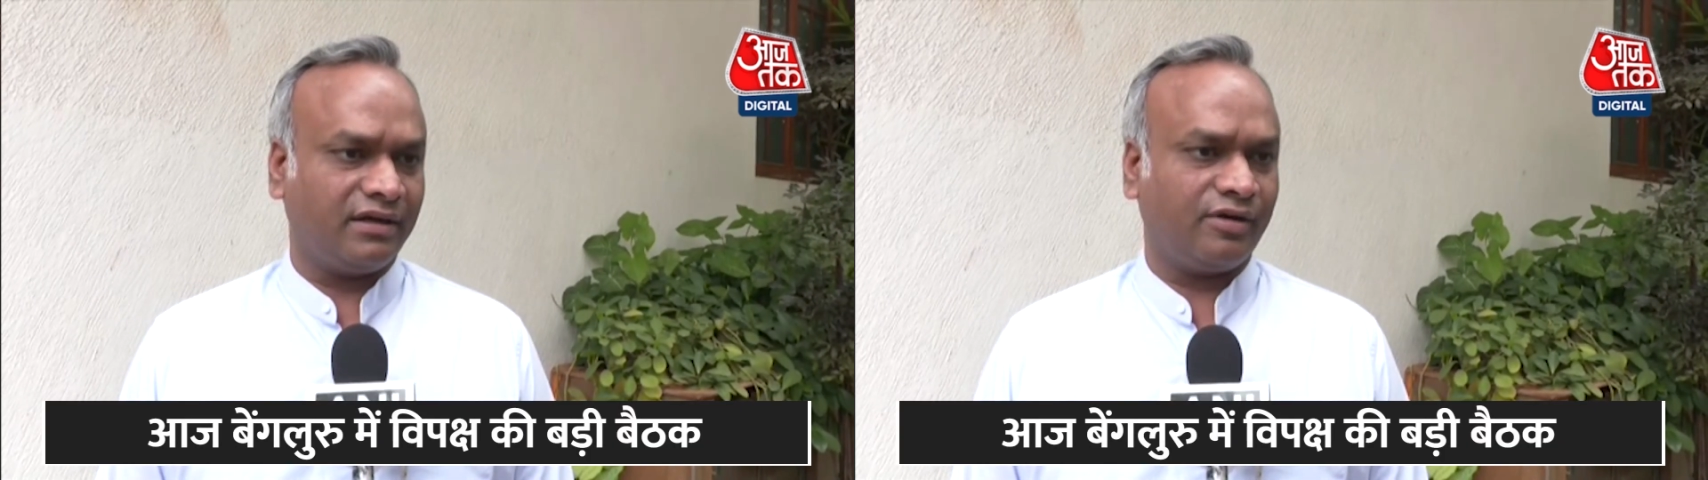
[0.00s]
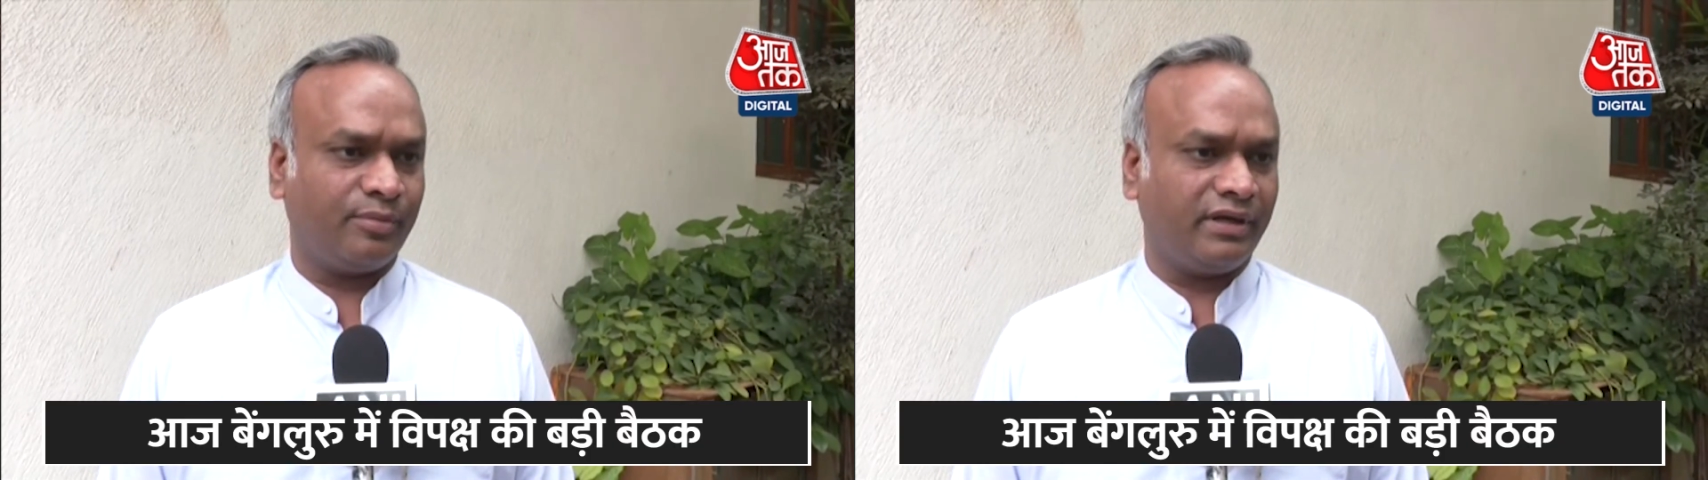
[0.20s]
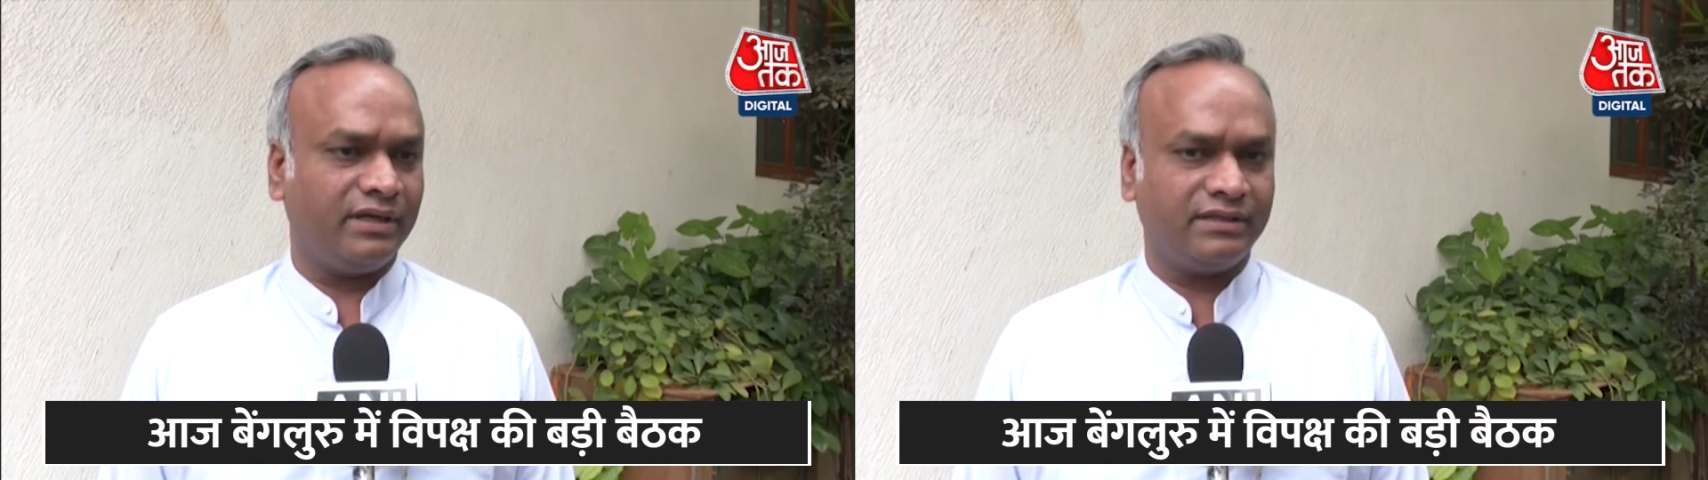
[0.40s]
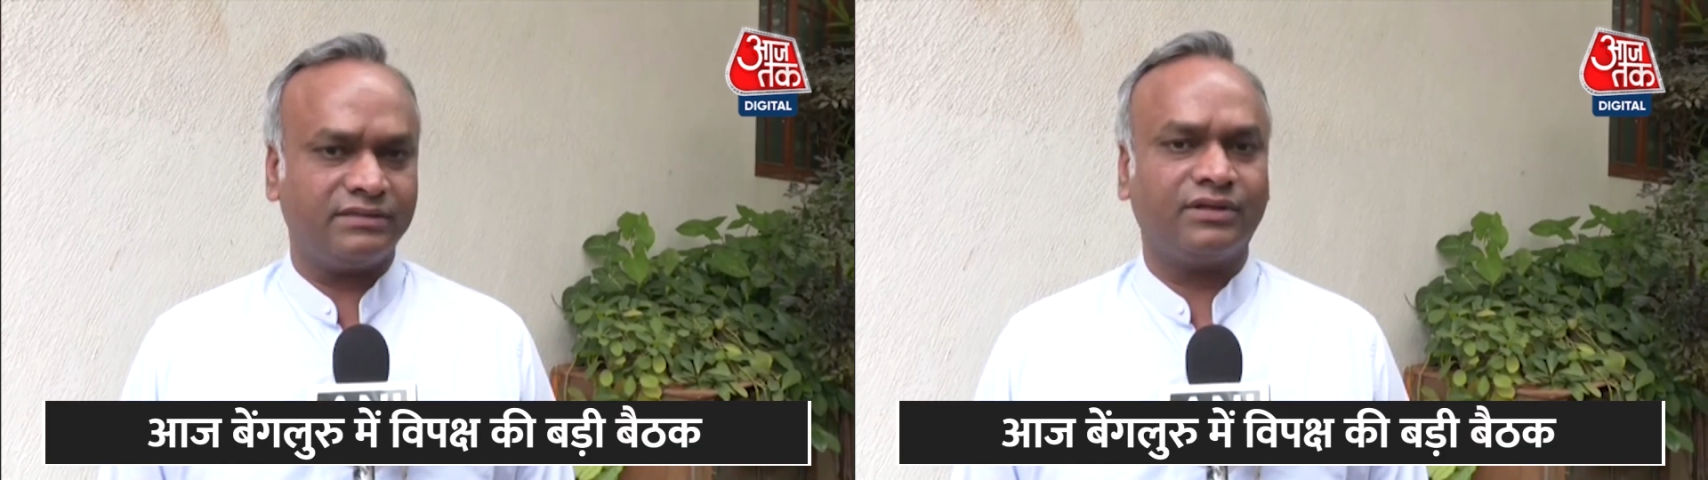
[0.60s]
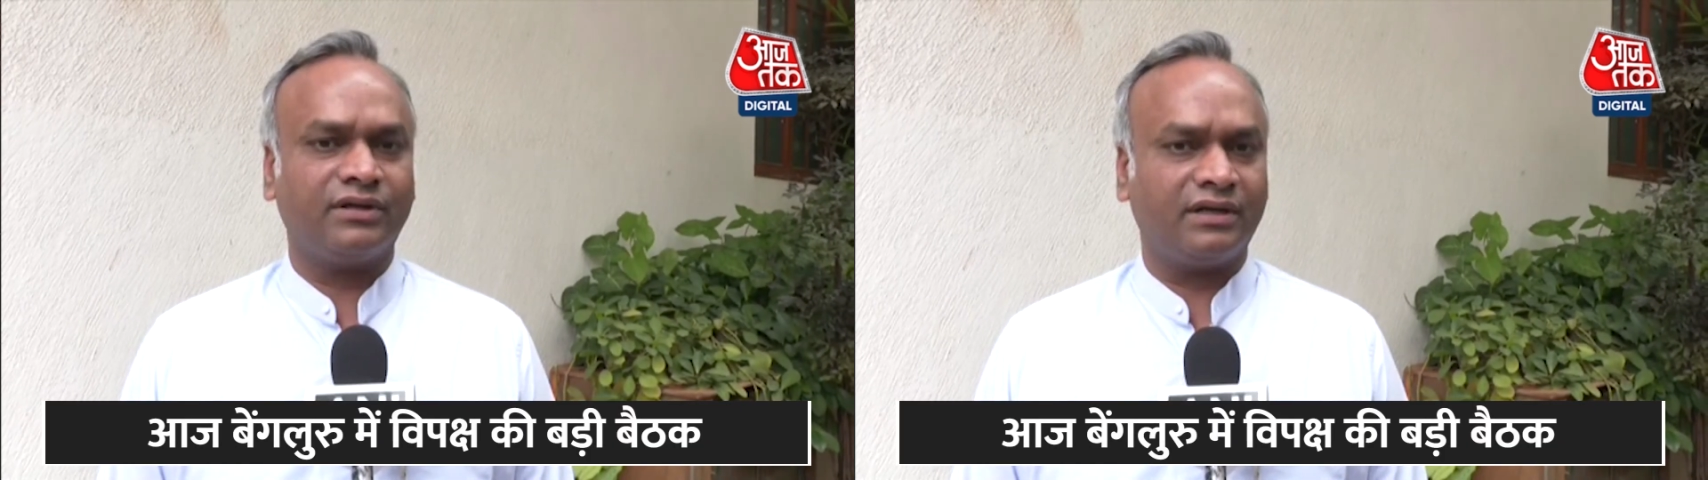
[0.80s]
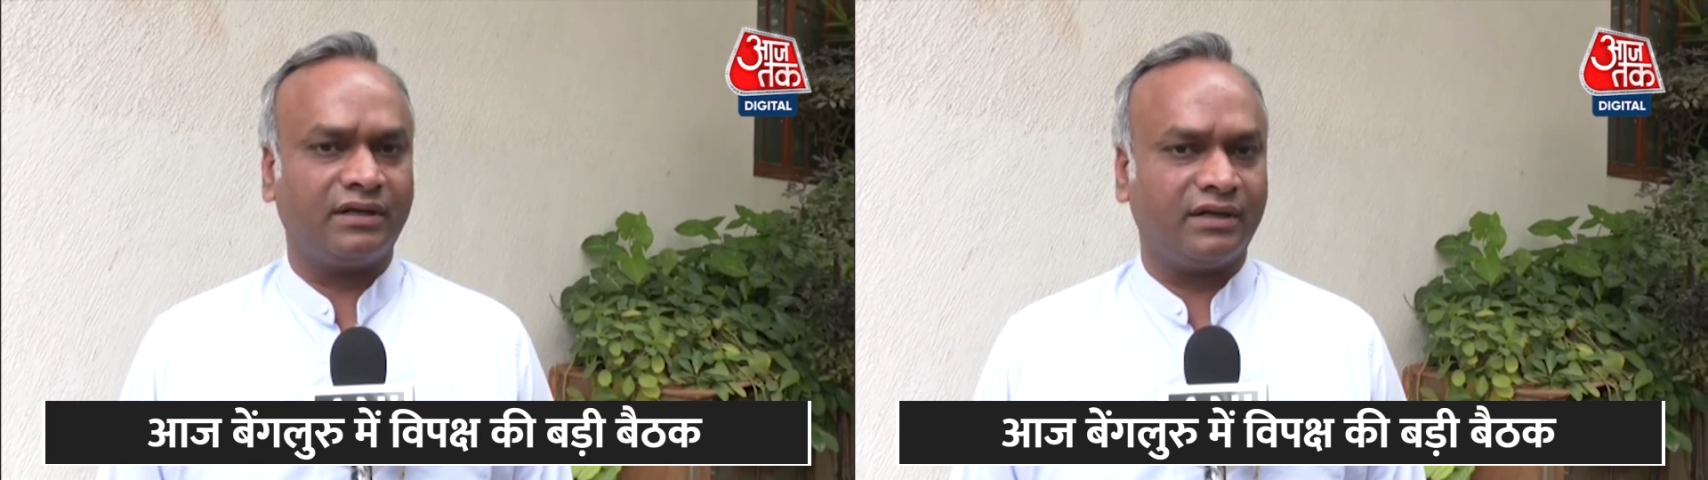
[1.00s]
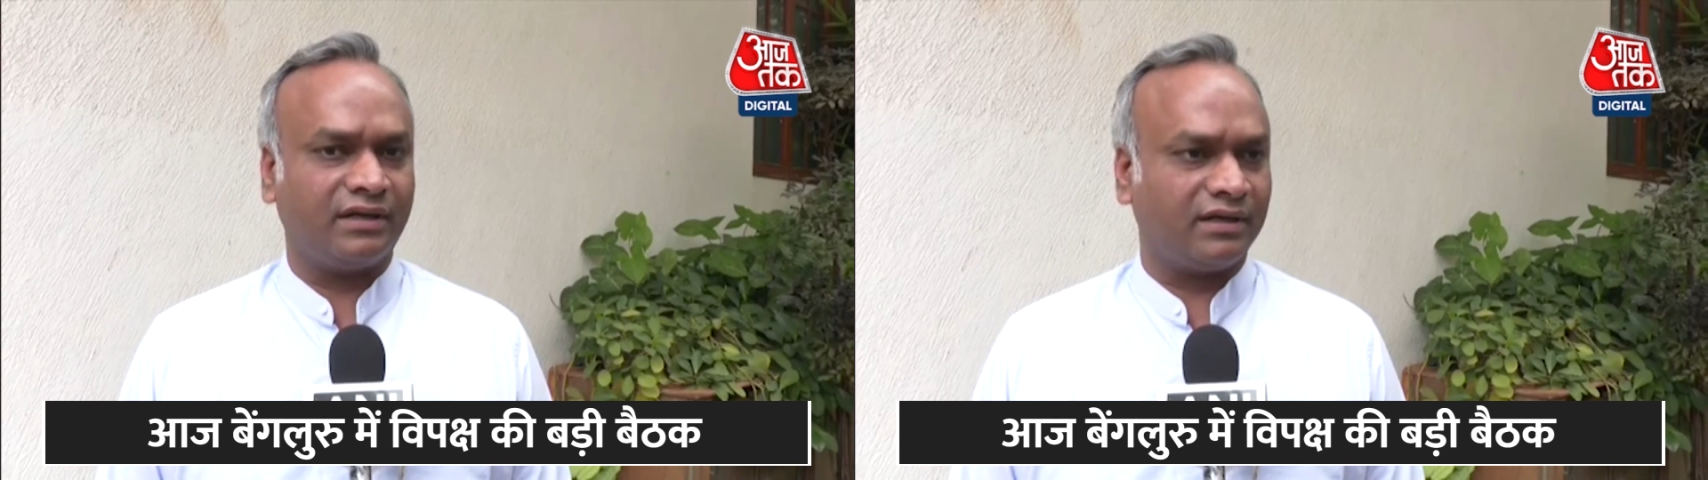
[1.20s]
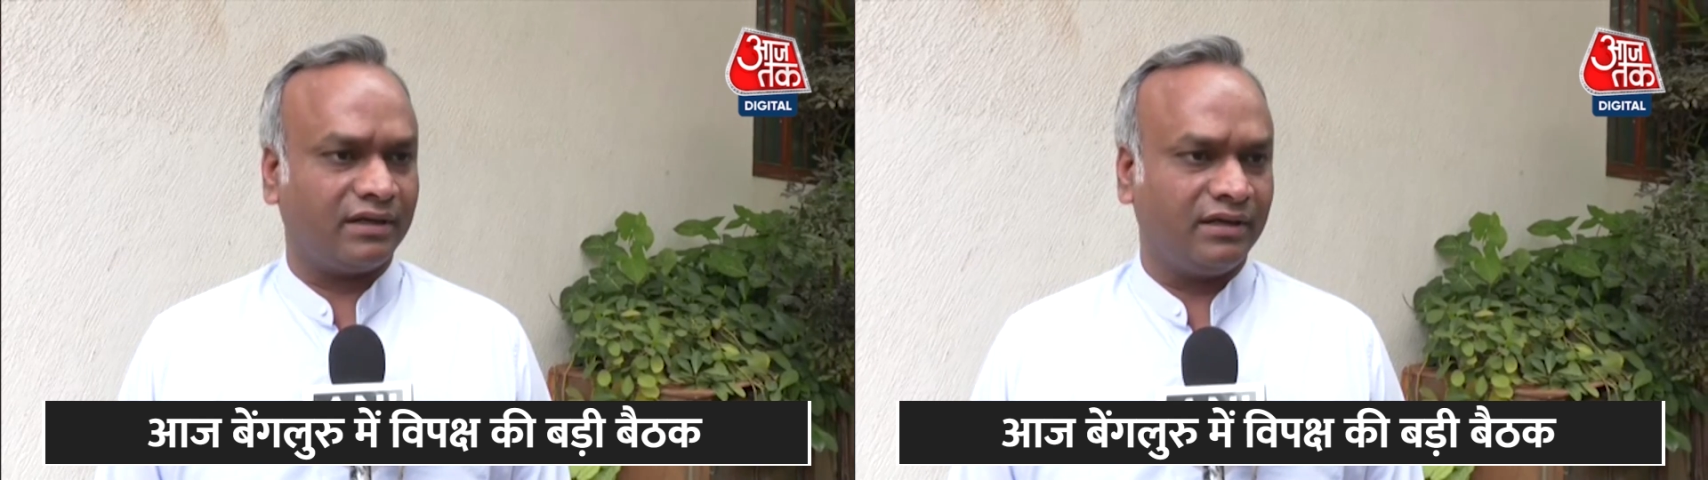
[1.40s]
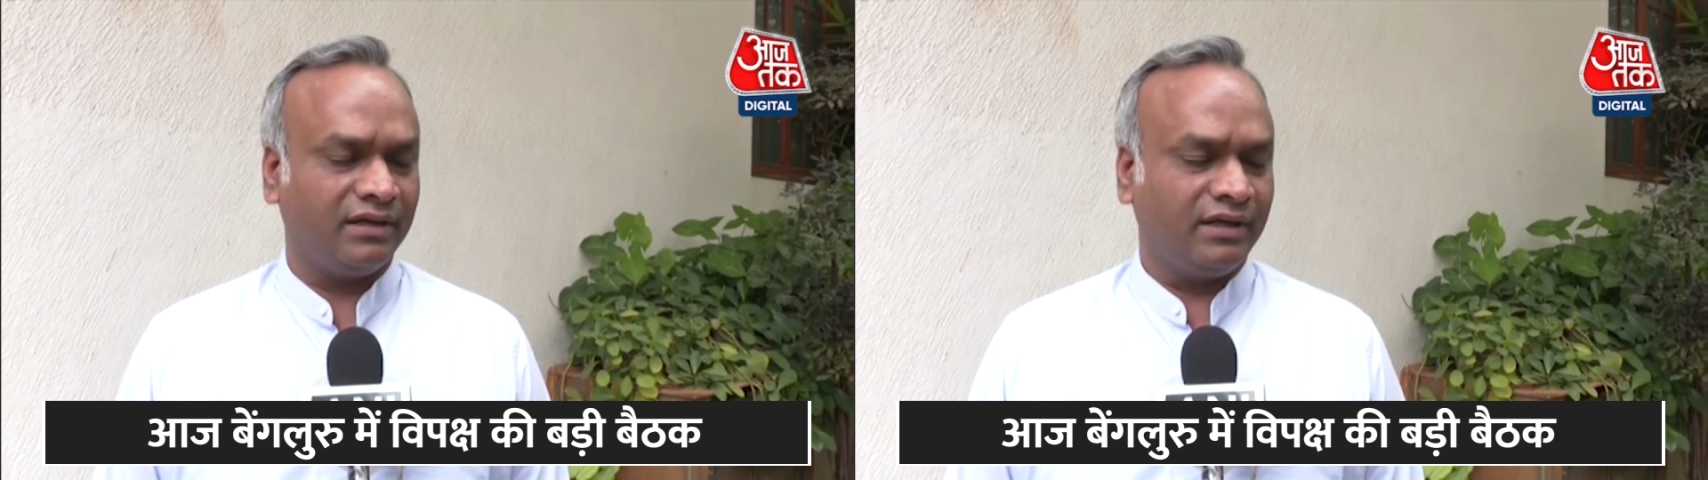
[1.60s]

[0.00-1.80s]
government is not uh,